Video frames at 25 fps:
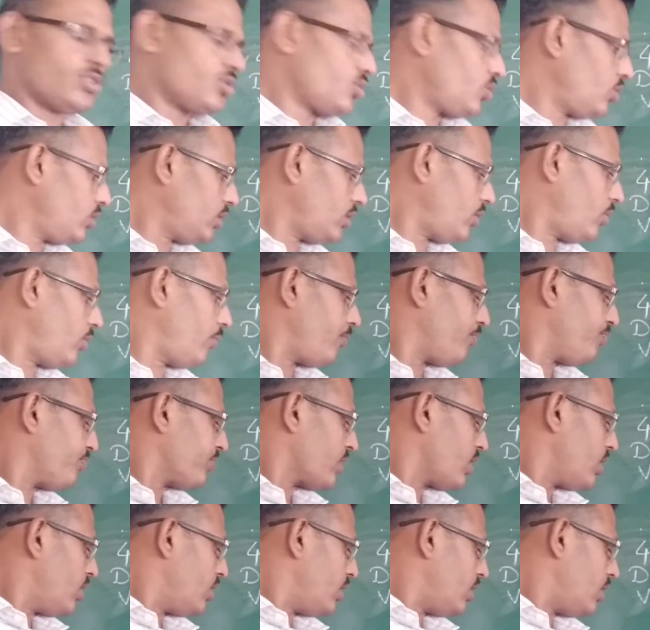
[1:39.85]

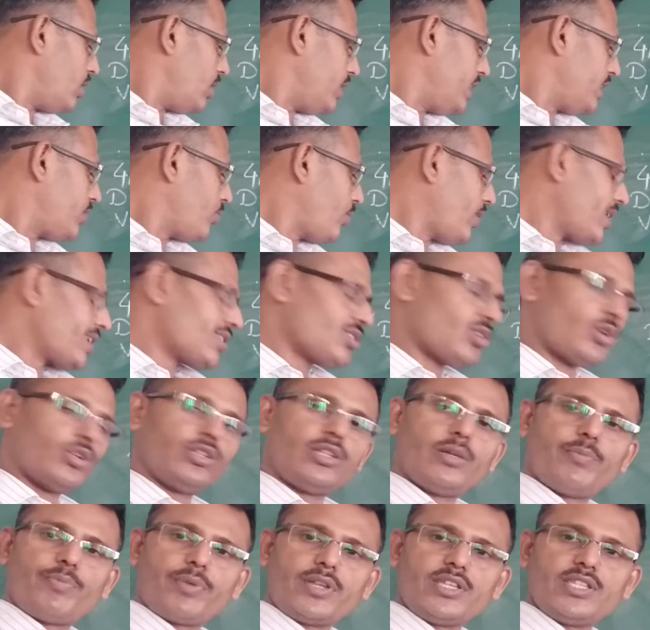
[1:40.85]
So it works on
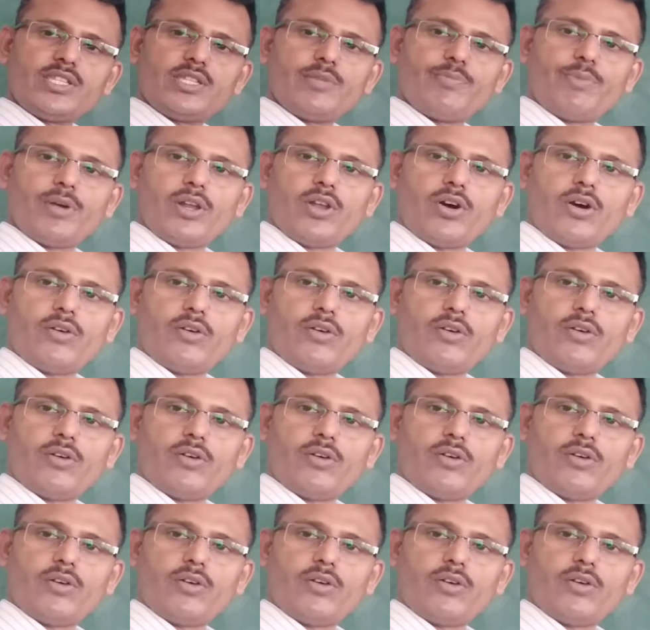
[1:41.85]
the principle